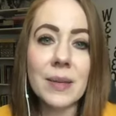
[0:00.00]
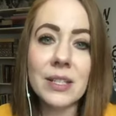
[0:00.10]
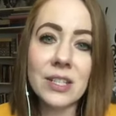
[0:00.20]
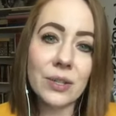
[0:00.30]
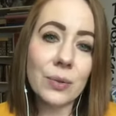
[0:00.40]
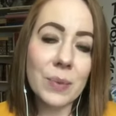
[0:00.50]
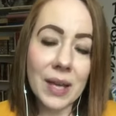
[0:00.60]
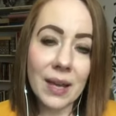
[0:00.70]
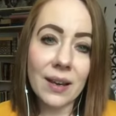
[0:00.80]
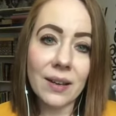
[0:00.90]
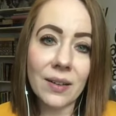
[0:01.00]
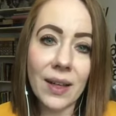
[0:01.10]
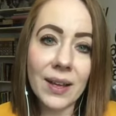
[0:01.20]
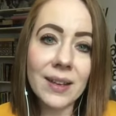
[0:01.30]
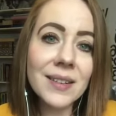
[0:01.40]
into being a
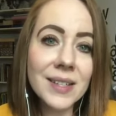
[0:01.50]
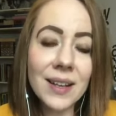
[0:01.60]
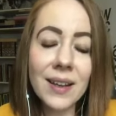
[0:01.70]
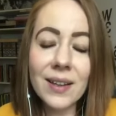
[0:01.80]
client.